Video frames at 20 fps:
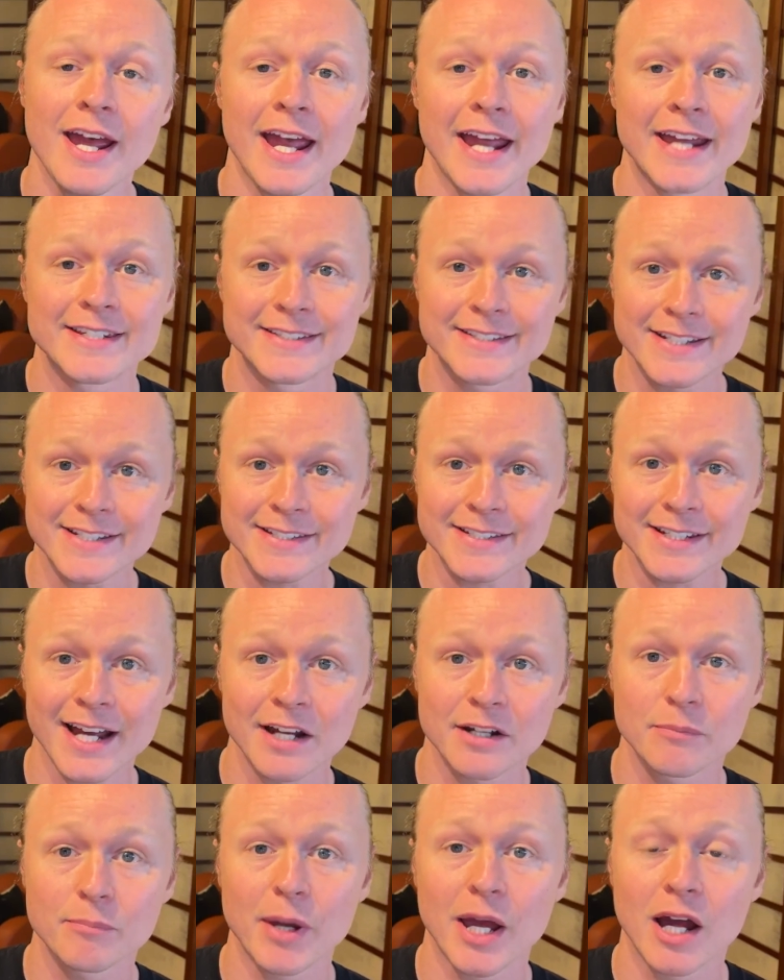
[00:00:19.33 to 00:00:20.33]
A
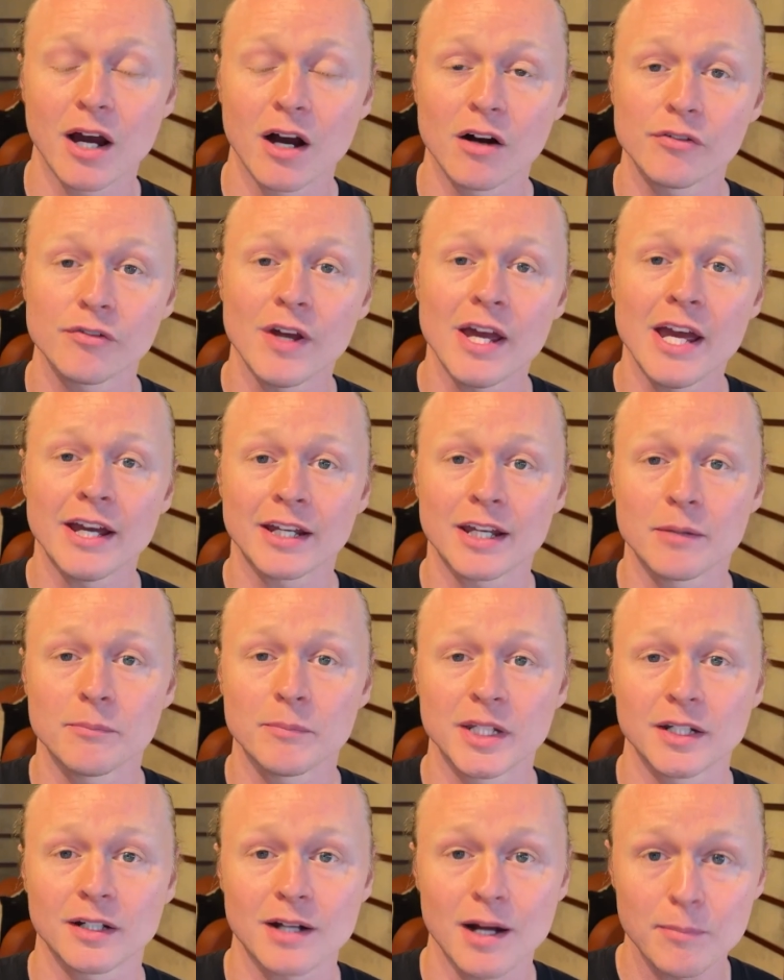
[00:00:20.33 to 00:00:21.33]
discounted payoff can
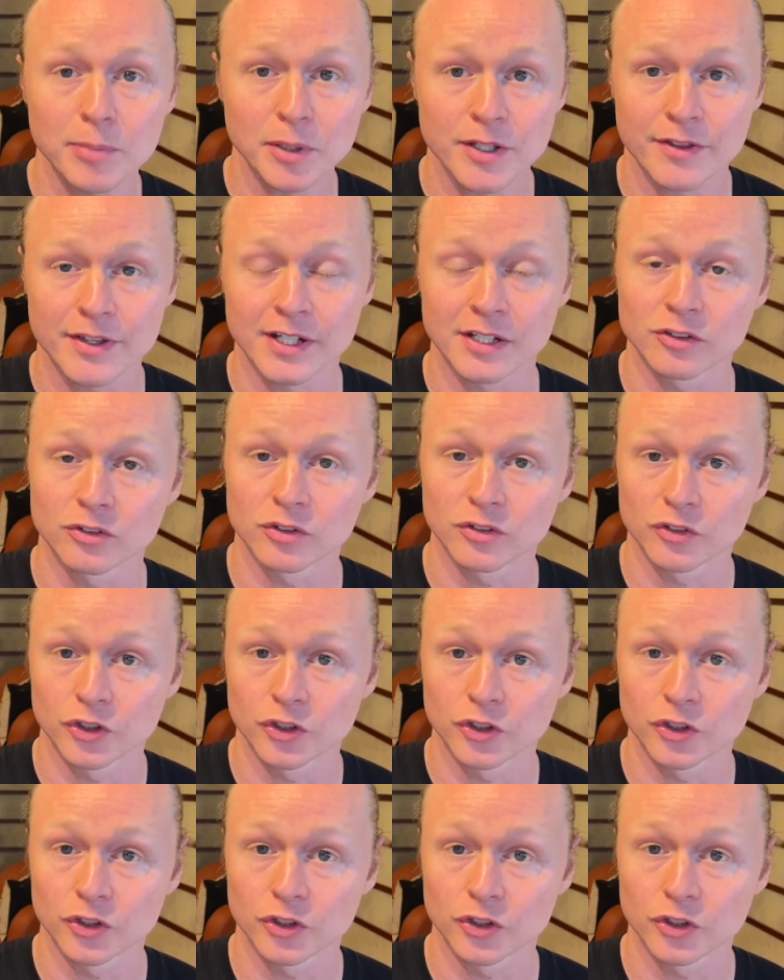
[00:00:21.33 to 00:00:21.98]
mean a couple of things.